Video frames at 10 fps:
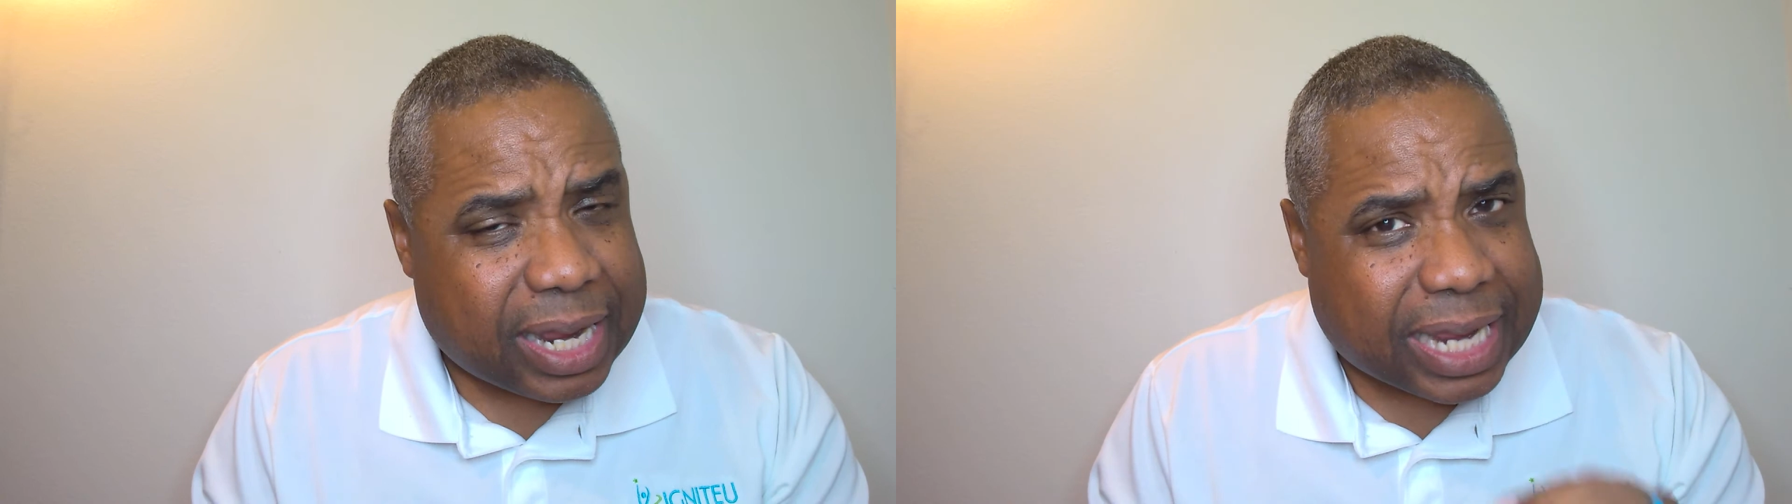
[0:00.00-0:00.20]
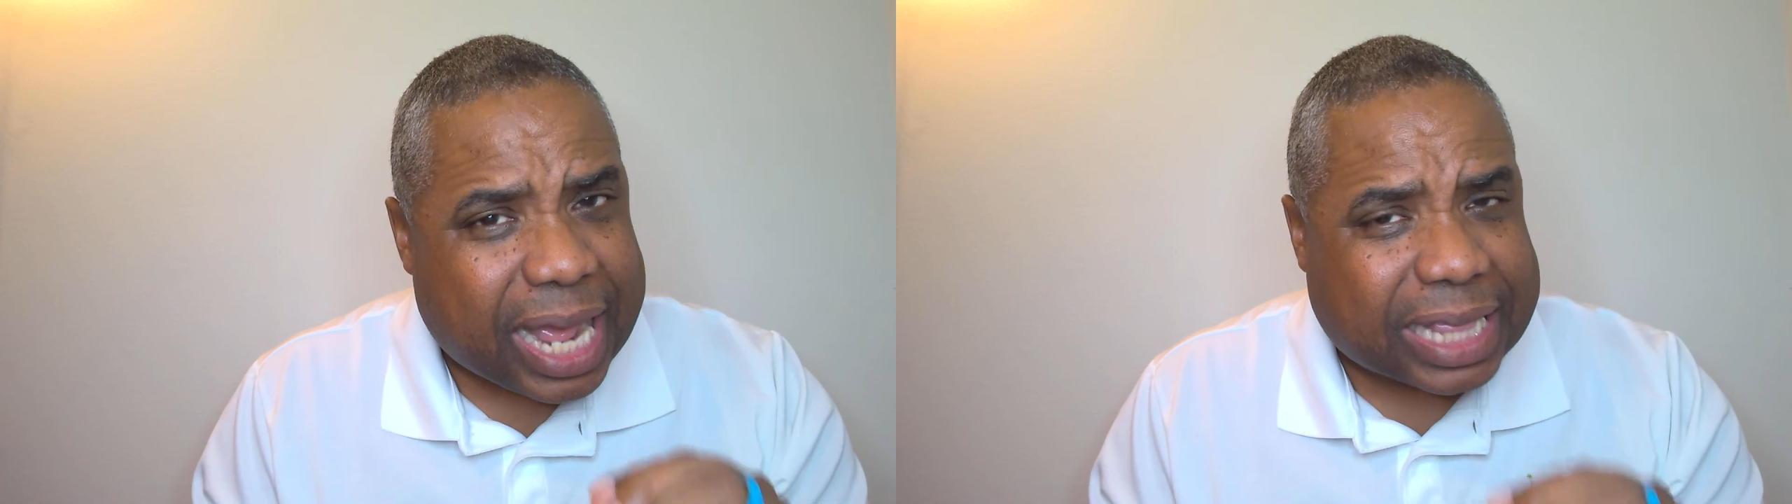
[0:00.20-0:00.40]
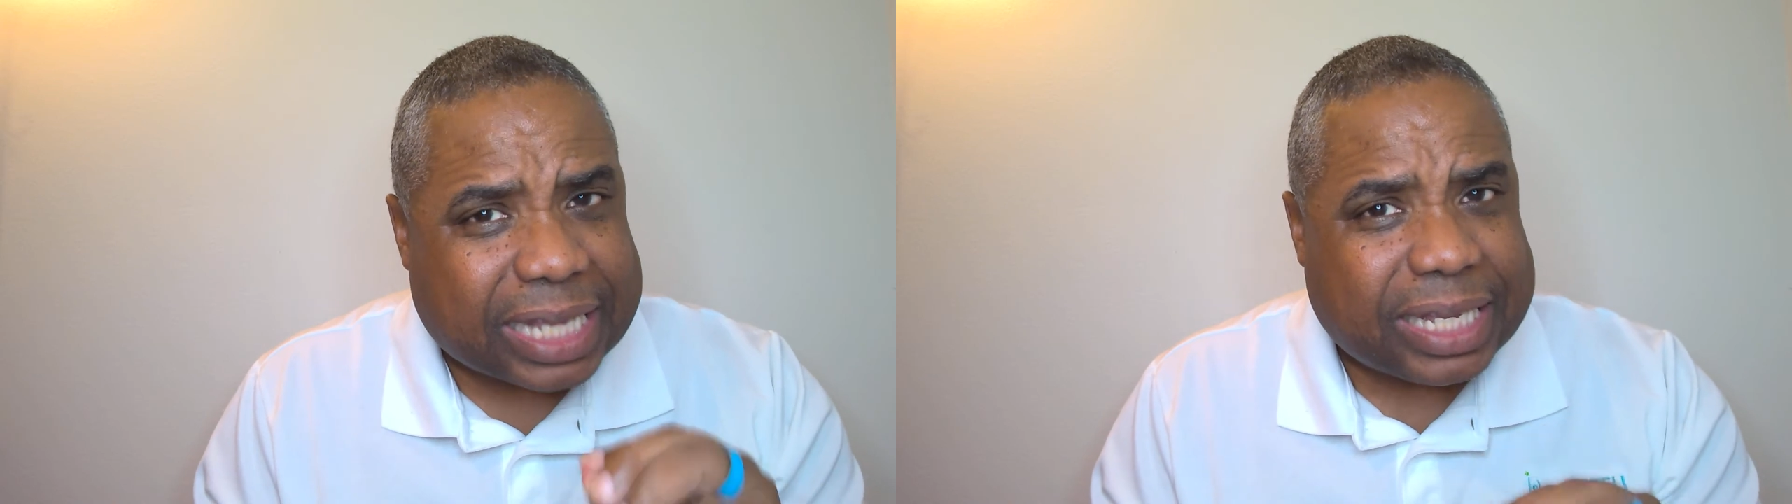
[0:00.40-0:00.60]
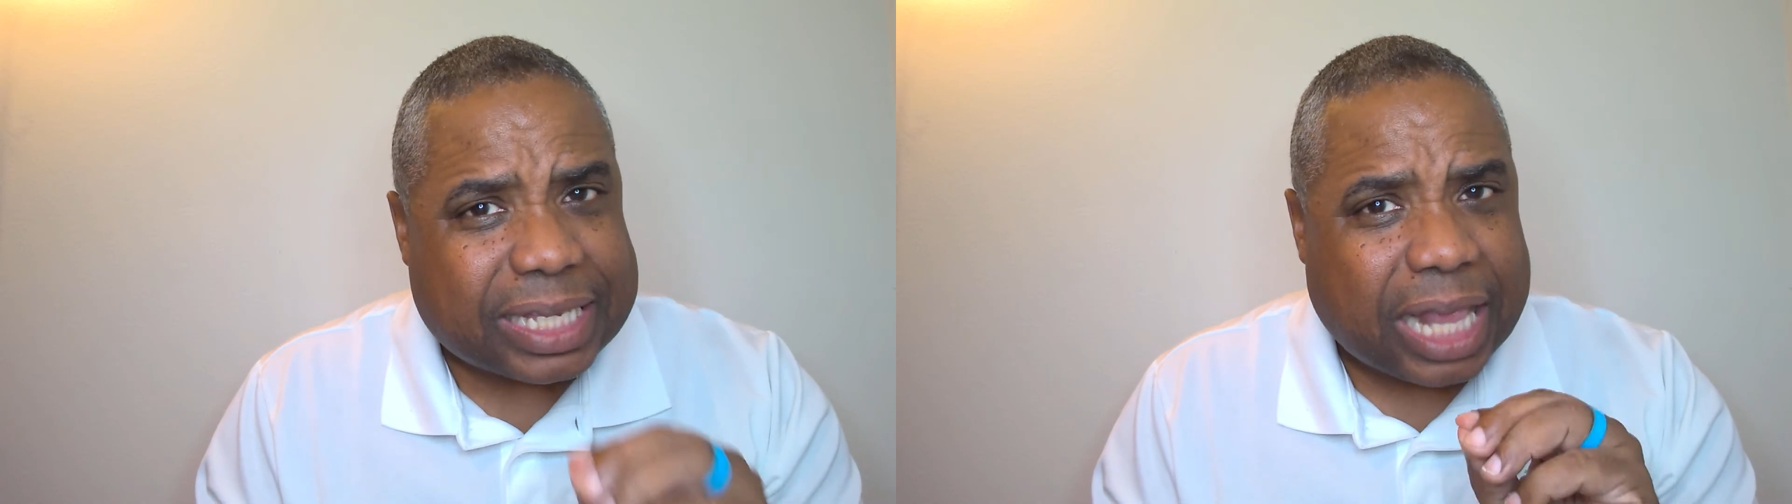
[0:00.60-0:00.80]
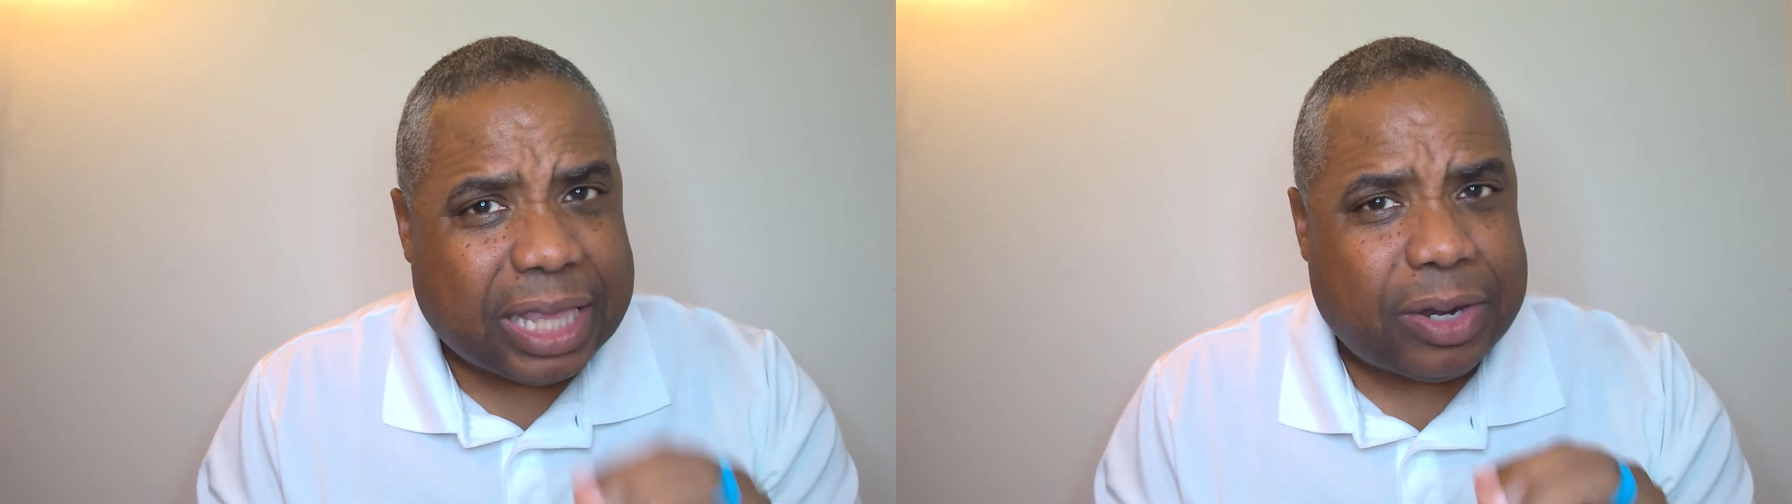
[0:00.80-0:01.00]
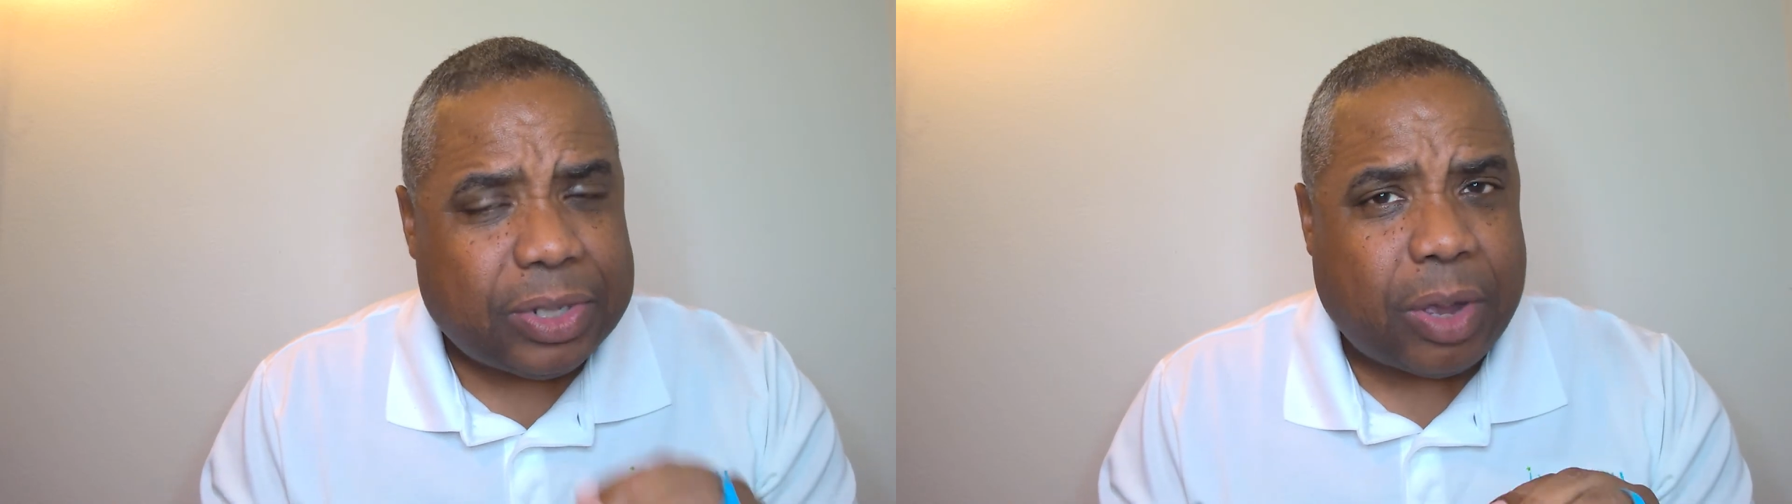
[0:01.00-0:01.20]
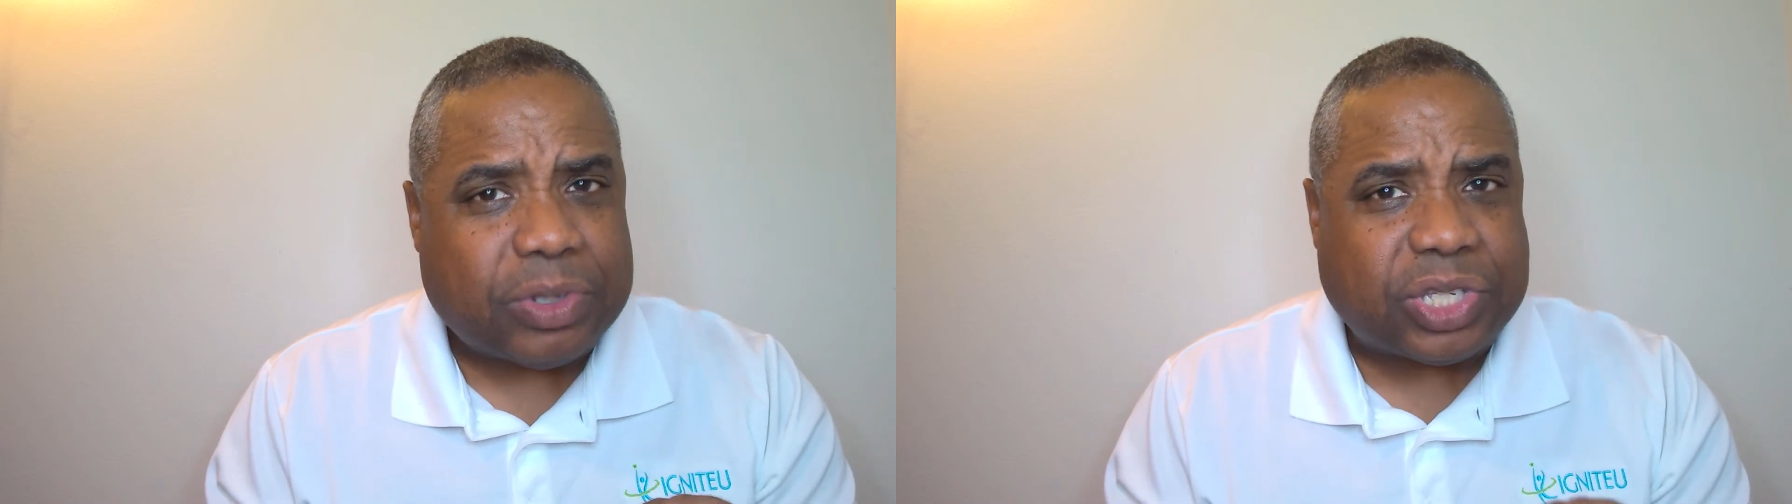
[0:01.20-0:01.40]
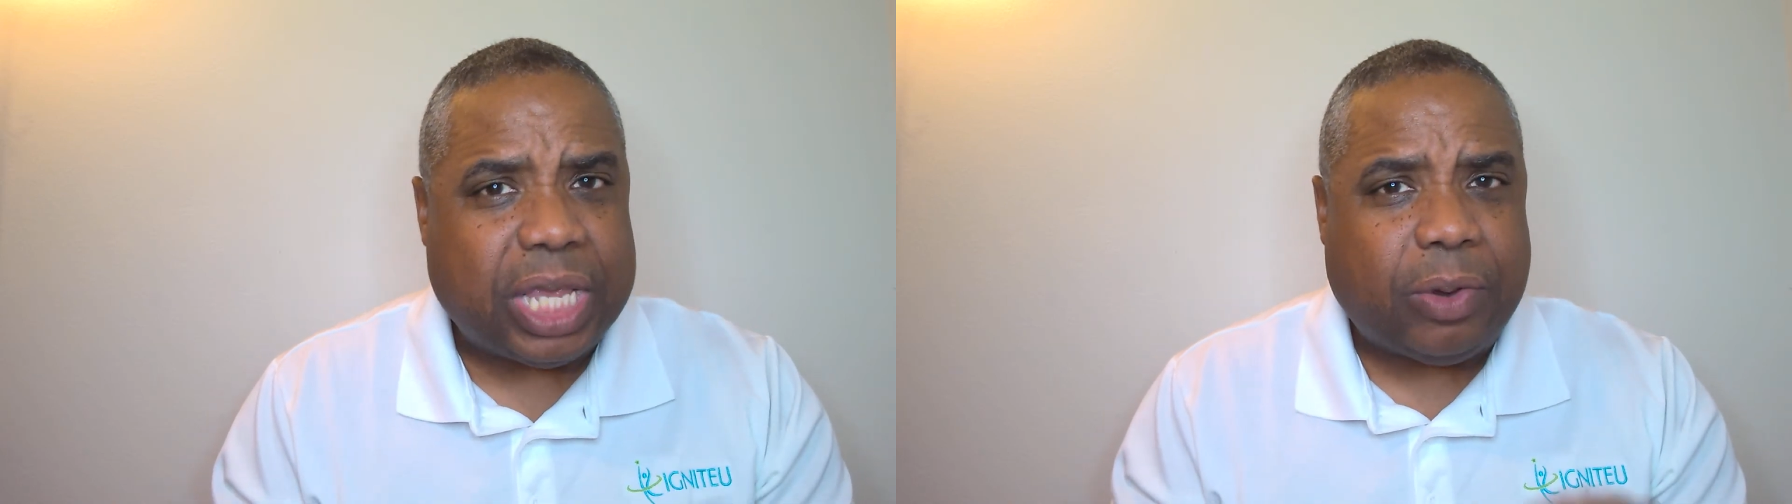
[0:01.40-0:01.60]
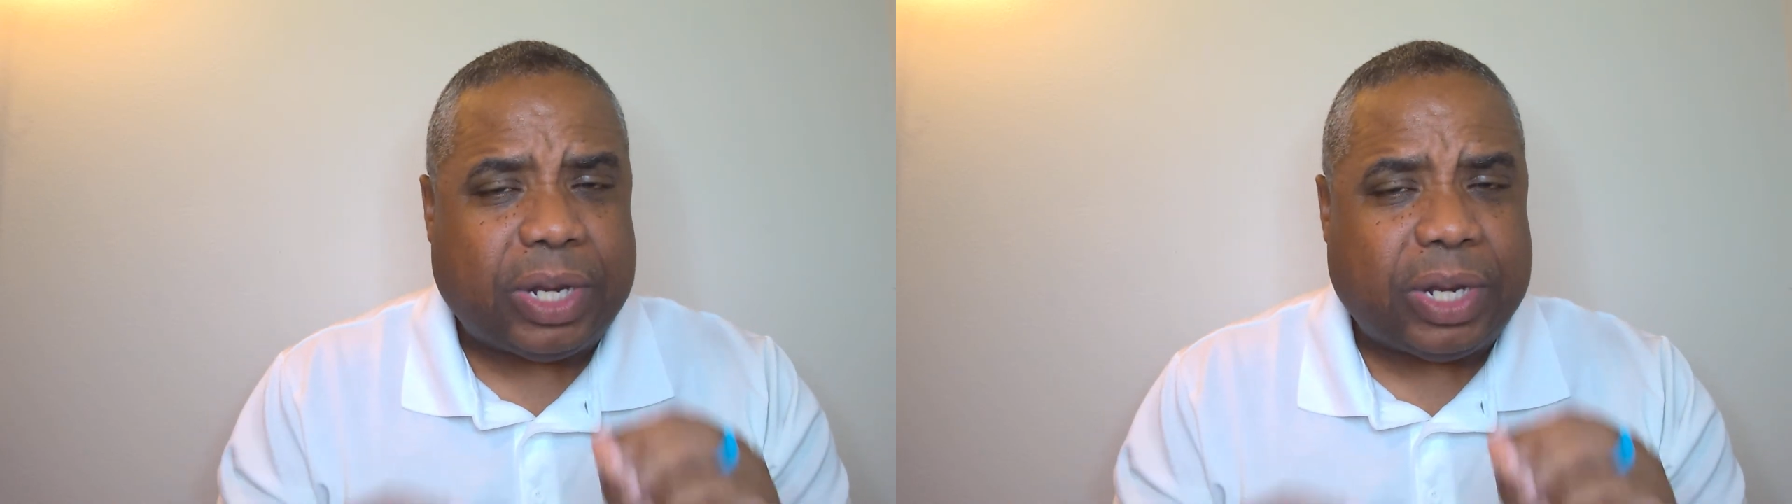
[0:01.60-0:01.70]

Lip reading: Yeah, this is a little known secret